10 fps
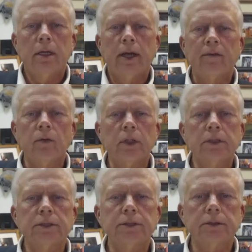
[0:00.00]
Everyone
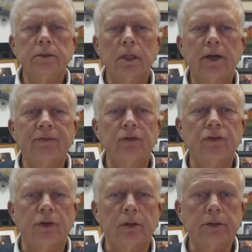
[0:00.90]
has left the
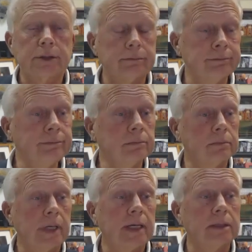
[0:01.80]
church, and
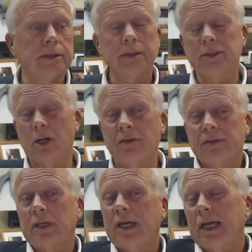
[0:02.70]
as is
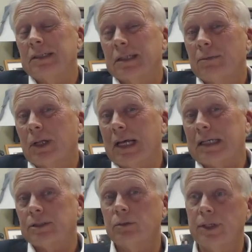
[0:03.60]
often the case, I'm the
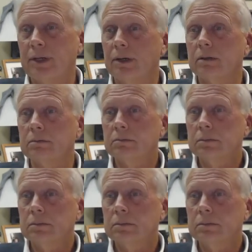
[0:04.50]
last one here.